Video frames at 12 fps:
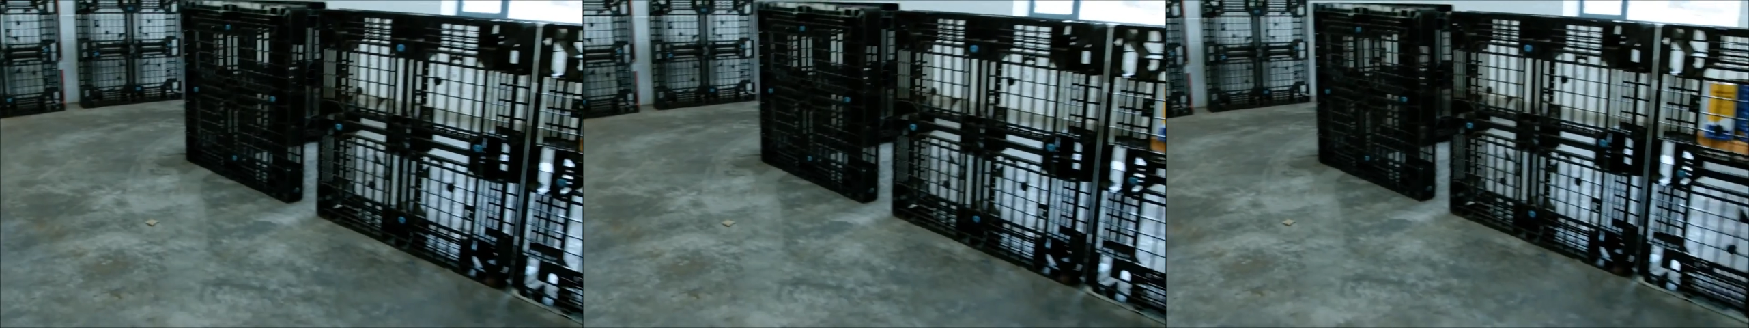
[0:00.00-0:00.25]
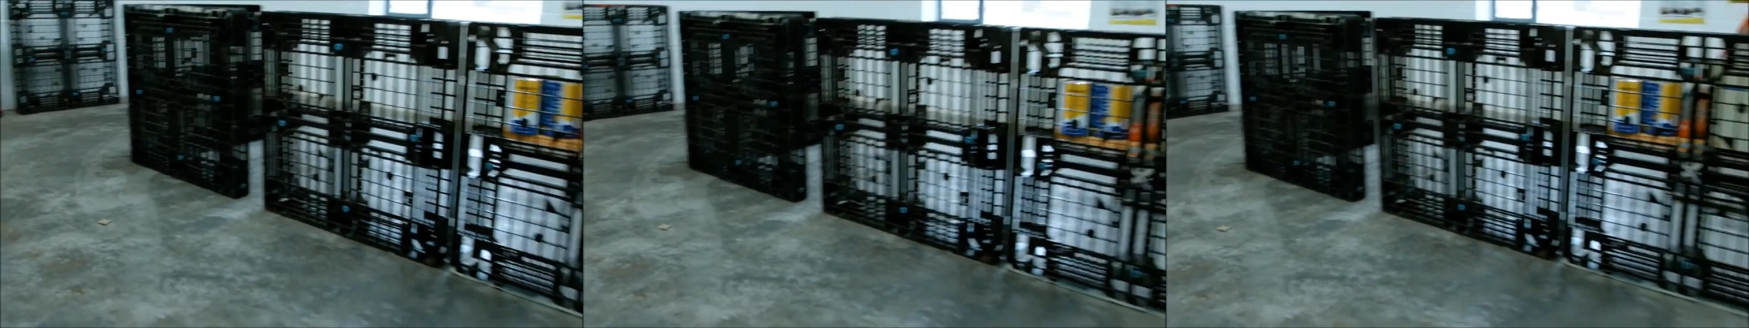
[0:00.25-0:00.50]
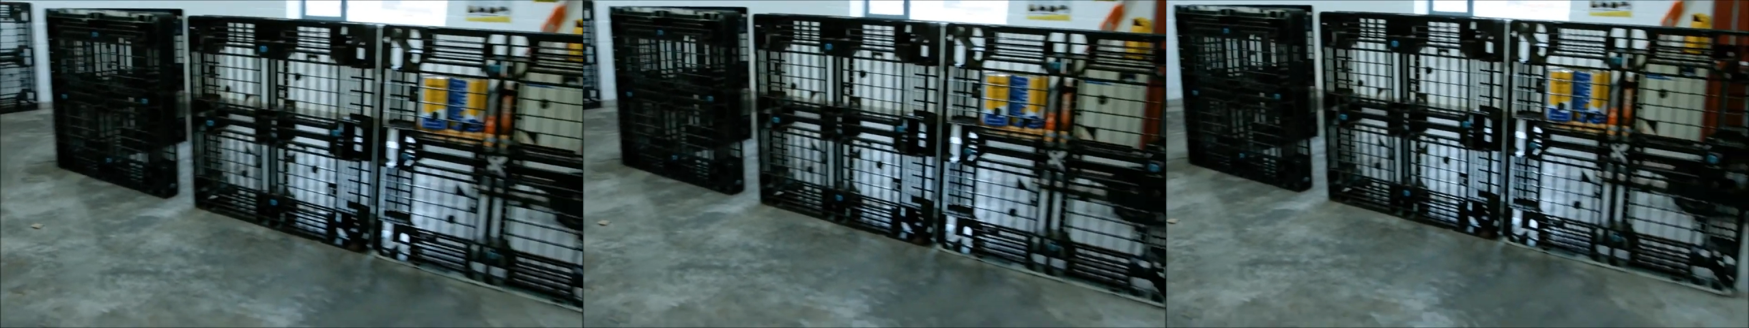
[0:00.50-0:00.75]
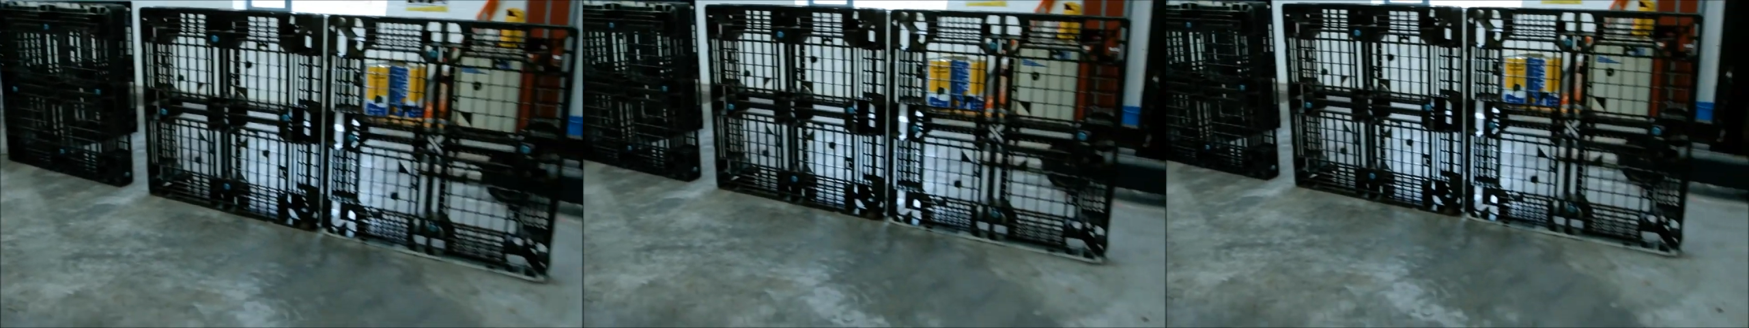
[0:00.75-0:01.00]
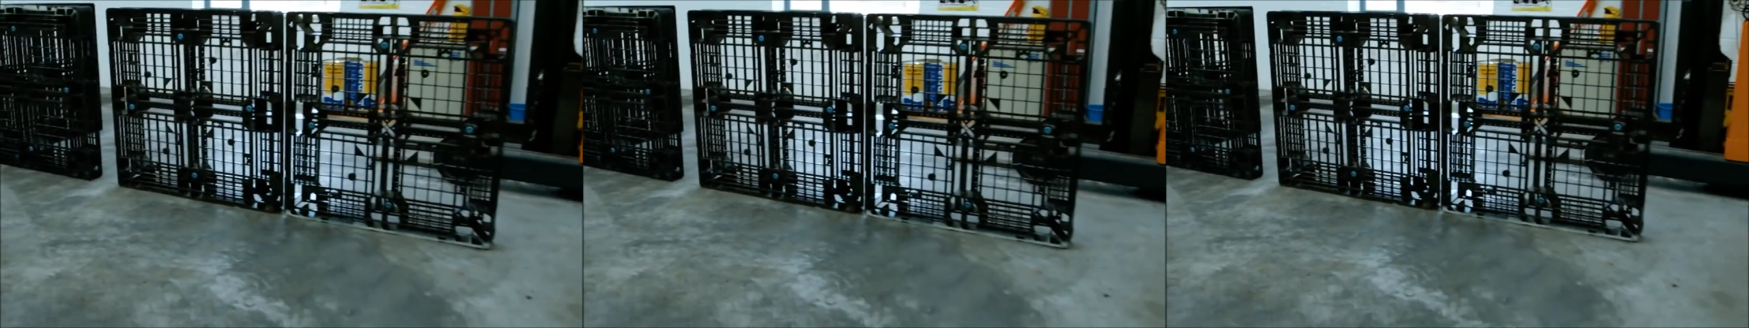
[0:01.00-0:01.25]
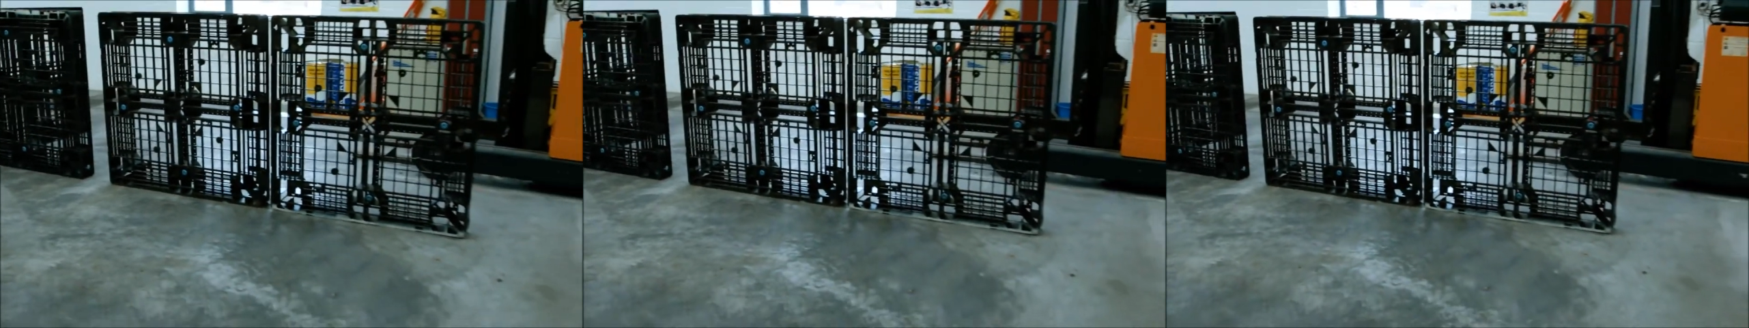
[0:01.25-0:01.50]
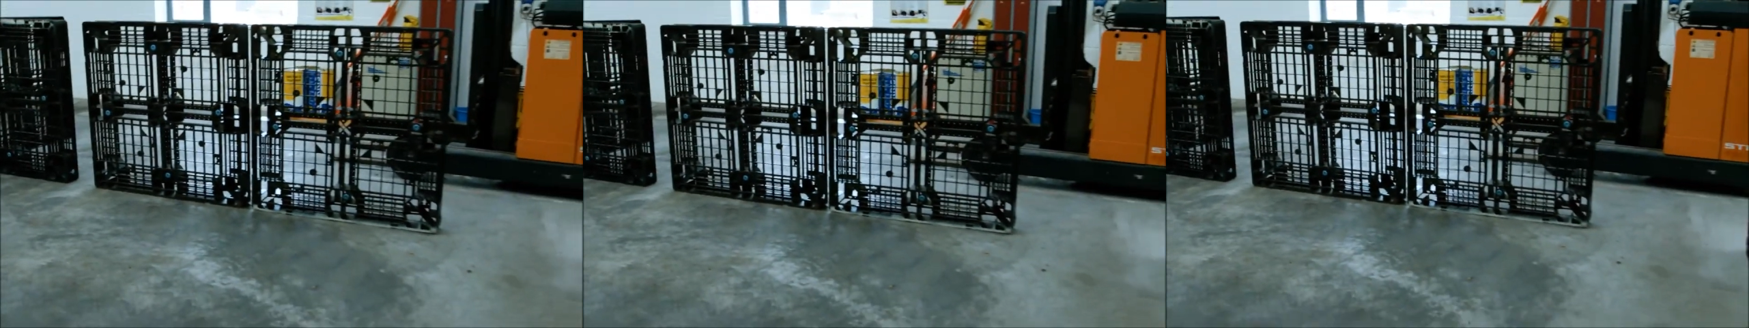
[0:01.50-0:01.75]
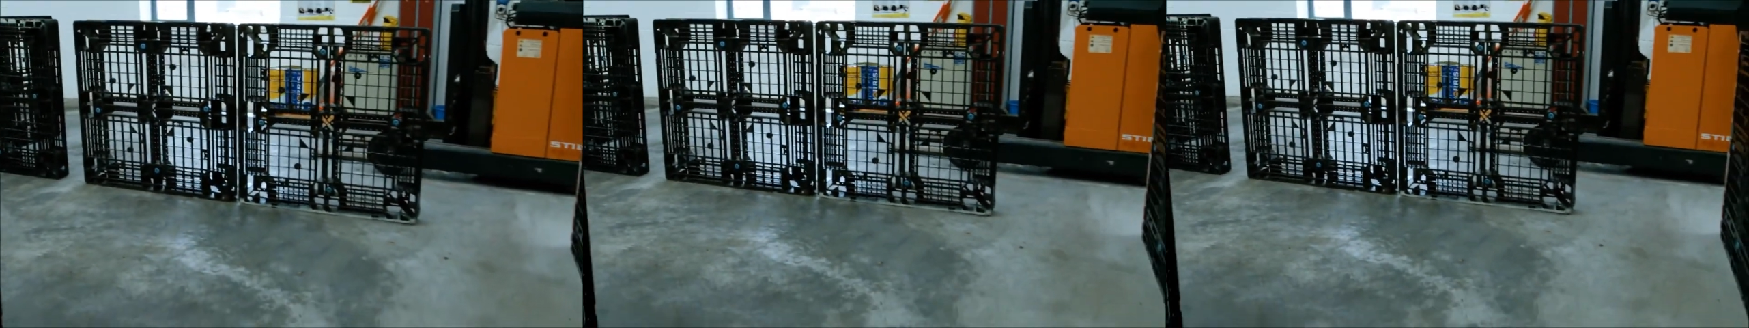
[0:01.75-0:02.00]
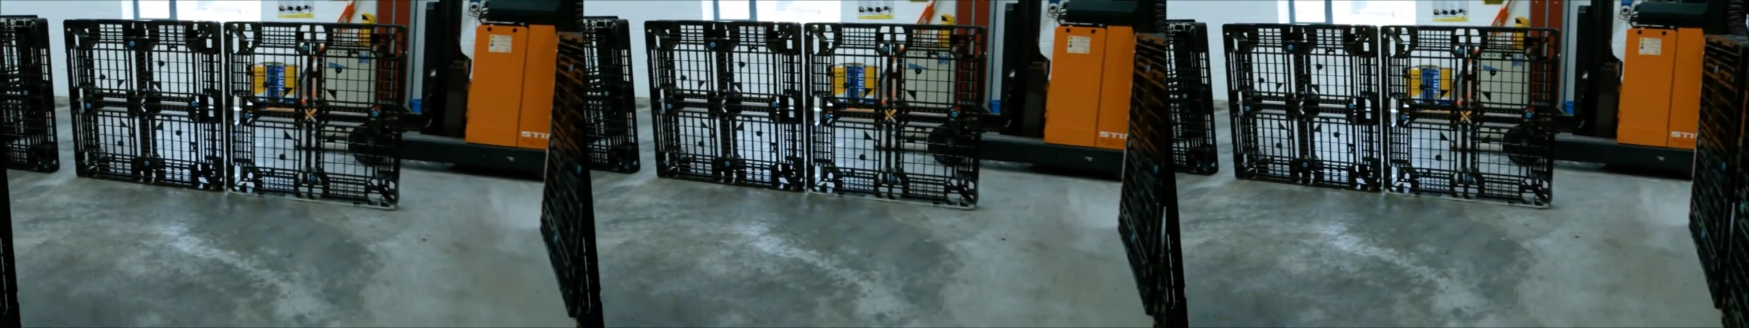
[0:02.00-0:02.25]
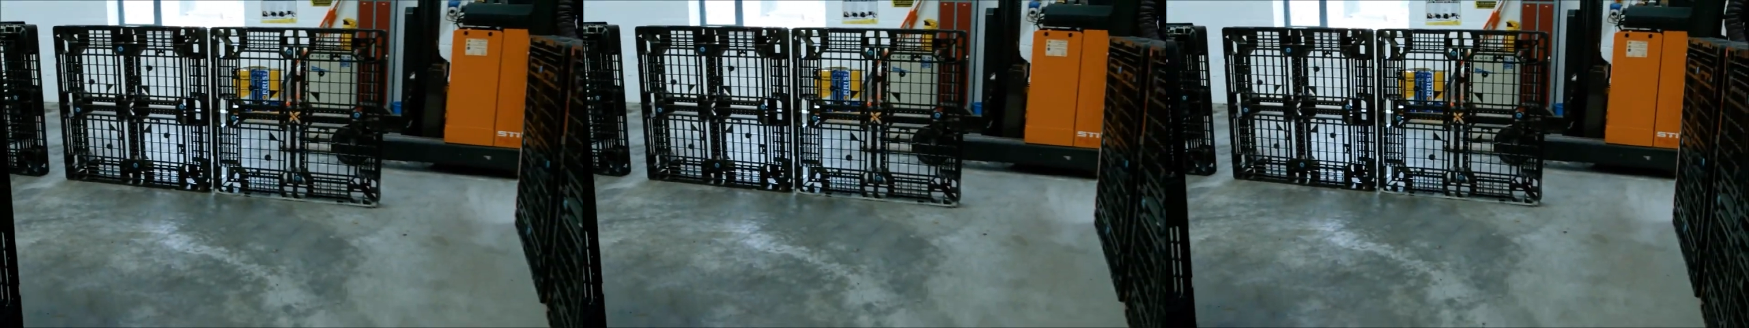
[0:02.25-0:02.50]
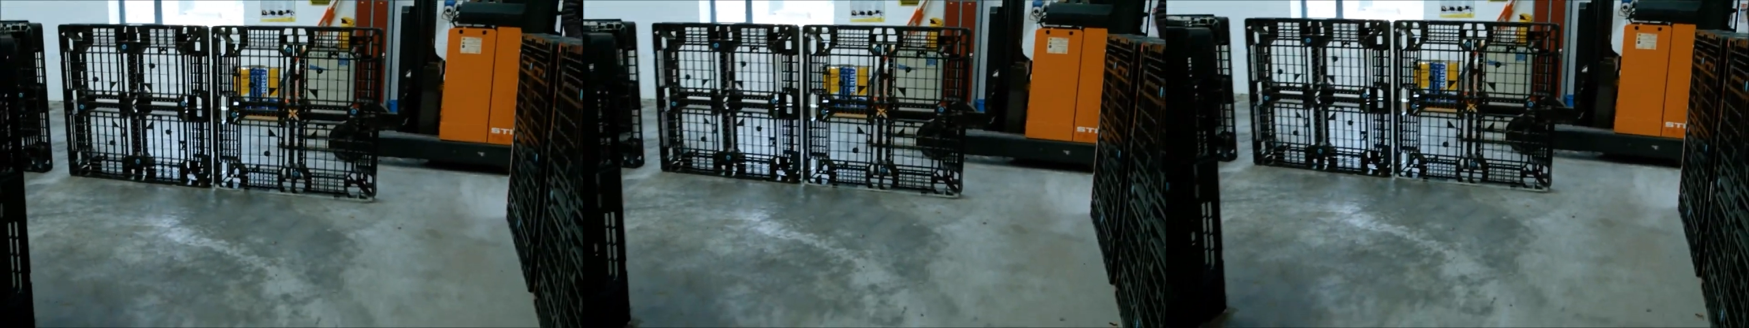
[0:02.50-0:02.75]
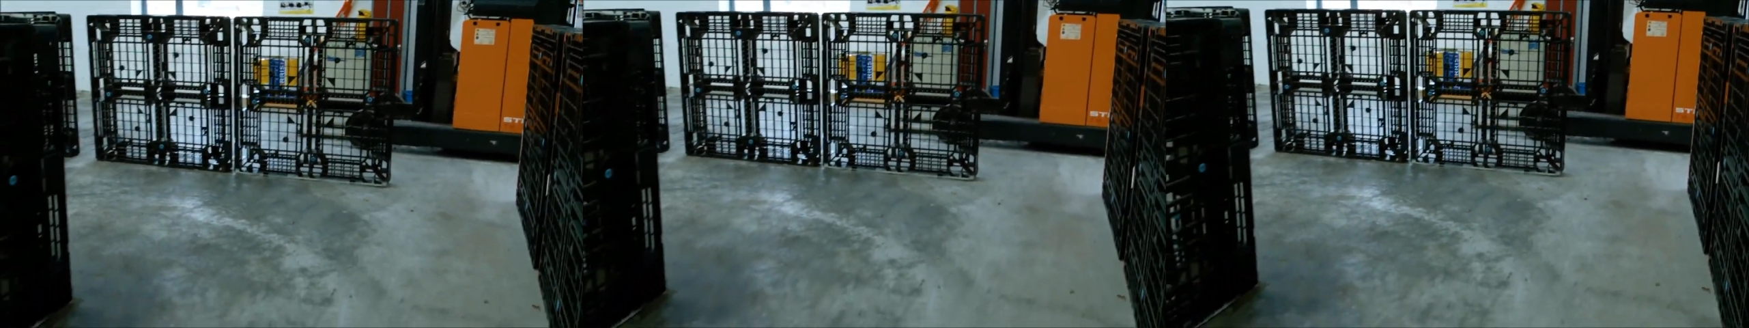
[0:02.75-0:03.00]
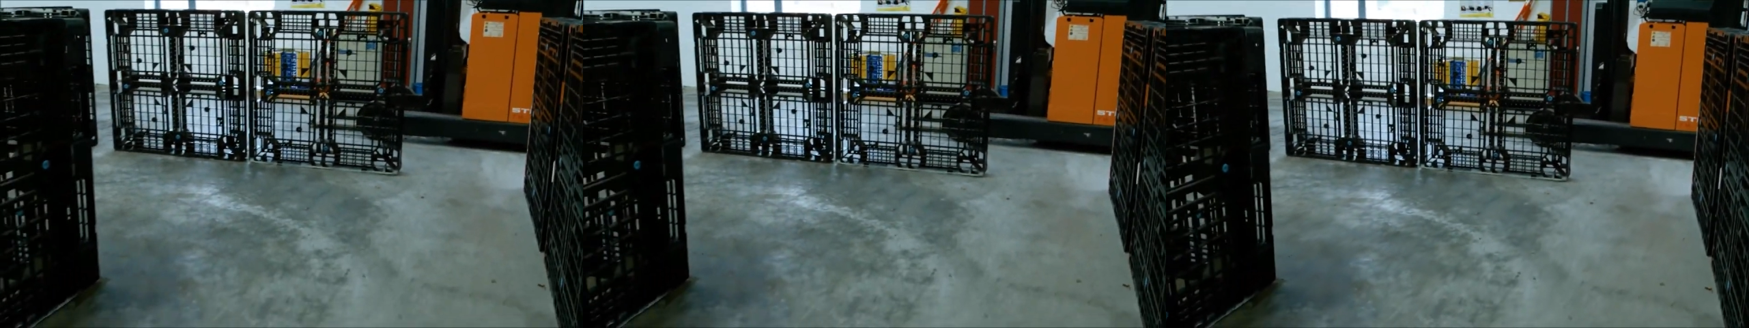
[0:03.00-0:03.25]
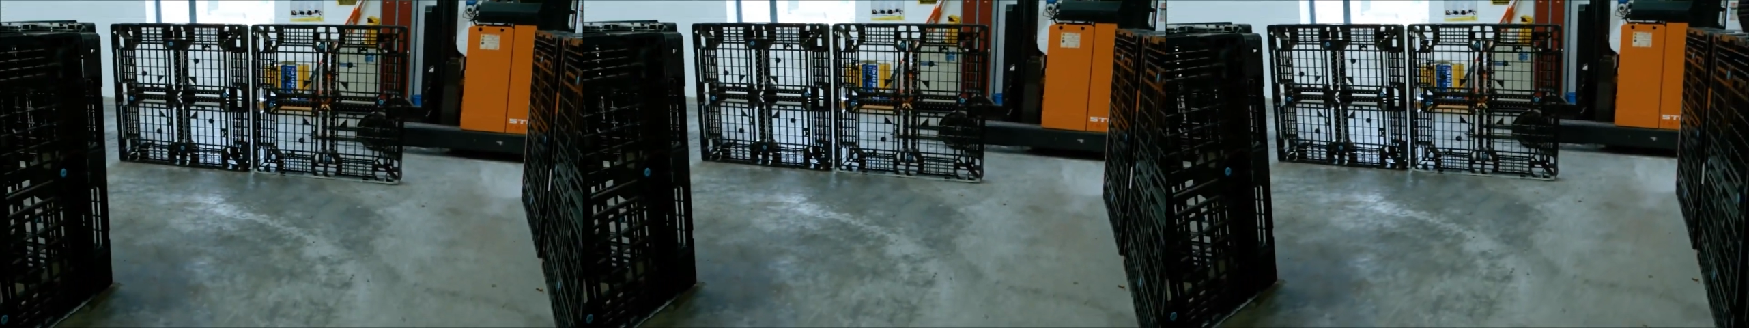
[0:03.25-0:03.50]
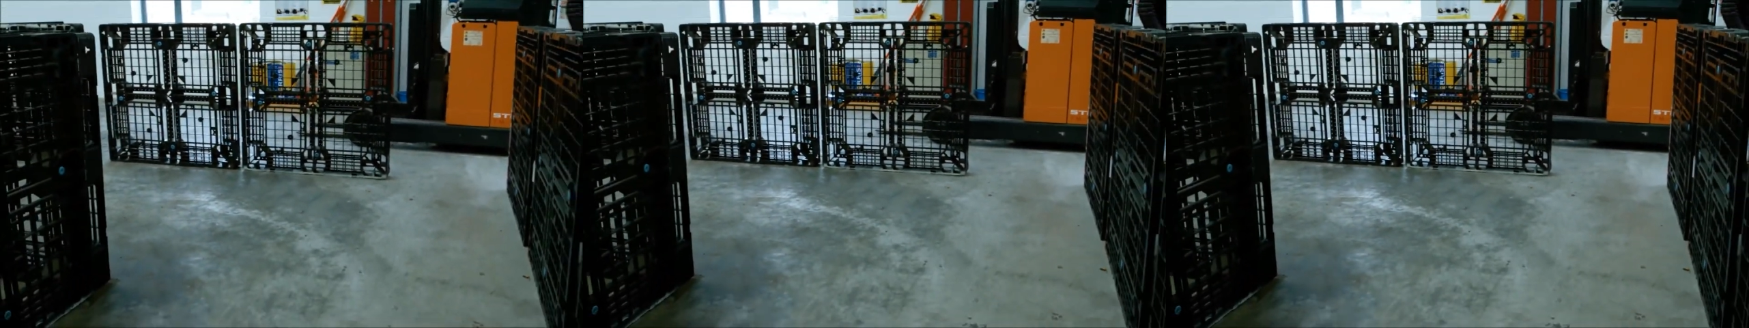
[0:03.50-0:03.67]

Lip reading: (no speaker visible)